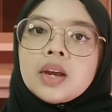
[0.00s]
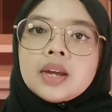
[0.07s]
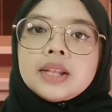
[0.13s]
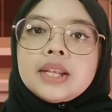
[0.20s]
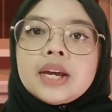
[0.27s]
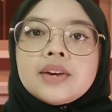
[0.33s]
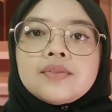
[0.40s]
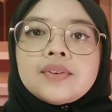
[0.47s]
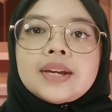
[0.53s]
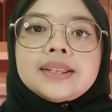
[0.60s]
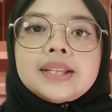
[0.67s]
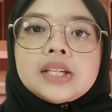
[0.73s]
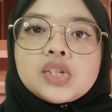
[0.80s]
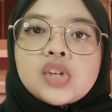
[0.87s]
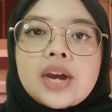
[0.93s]
The
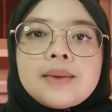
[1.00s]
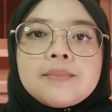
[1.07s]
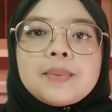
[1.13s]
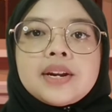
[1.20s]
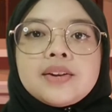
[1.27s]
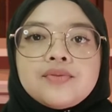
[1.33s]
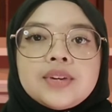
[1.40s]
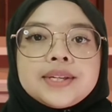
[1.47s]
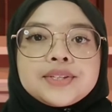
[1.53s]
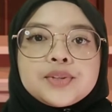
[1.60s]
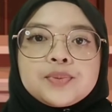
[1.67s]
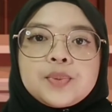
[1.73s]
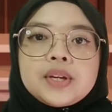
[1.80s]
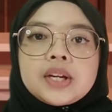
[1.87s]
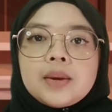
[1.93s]
advantage and benefit
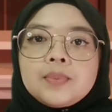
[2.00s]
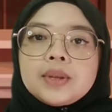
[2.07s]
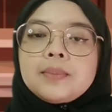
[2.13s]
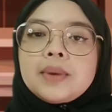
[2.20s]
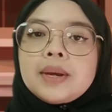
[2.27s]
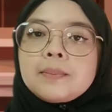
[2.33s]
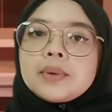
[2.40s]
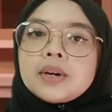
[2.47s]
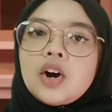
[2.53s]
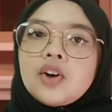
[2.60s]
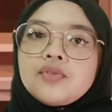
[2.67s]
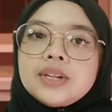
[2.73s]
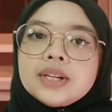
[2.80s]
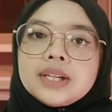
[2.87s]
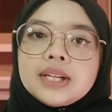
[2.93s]
to become the member
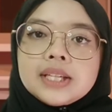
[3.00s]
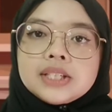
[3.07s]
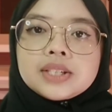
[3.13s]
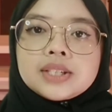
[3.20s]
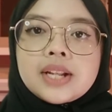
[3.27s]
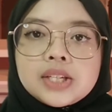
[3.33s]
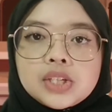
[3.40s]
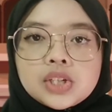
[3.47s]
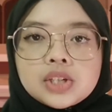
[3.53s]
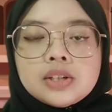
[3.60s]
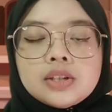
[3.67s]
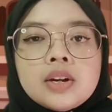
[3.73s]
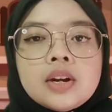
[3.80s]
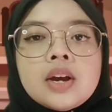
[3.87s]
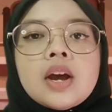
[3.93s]
of the
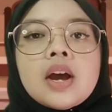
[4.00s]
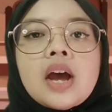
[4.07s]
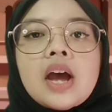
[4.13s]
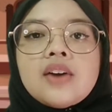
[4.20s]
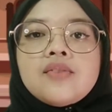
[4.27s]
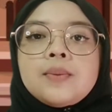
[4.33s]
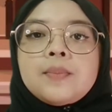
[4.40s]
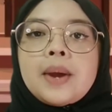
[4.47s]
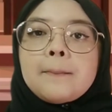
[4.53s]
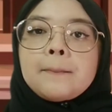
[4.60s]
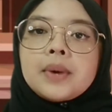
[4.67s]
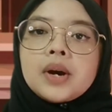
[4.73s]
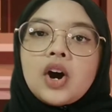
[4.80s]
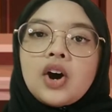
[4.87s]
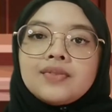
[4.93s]
legislature. Every
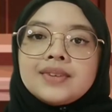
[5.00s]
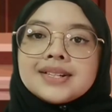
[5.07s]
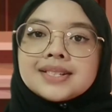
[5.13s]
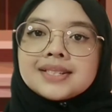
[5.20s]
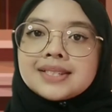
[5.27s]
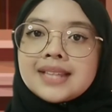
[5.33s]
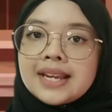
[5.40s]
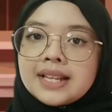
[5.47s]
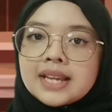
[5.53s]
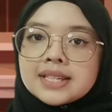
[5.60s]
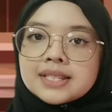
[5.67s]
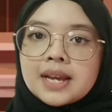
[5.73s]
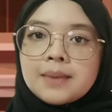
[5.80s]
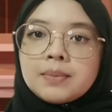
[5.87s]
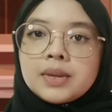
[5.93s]
member of the state
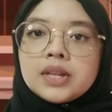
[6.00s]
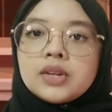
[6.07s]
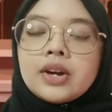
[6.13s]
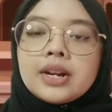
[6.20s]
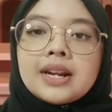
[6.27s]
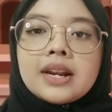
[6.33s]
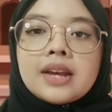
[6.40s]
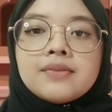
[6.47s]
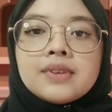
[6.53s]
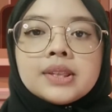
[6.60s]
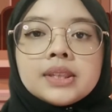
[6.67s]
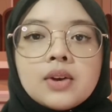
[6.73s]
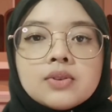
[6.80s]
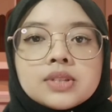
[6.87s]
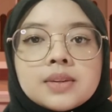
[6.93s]
assembly got
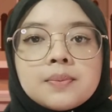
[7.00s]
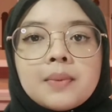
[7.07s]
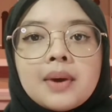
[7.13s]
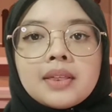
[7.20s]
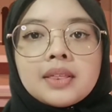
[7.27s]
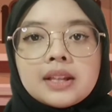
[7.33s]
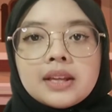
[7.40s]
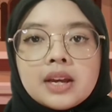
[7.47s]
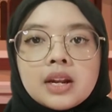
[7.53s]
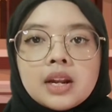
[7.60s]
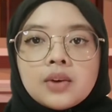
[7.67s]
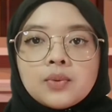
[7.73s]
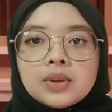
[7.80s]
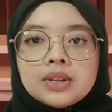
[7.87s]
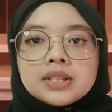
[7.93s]
11,000 monthly
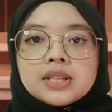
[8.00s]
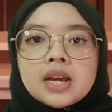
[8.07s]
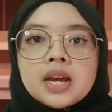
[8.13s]
allowance.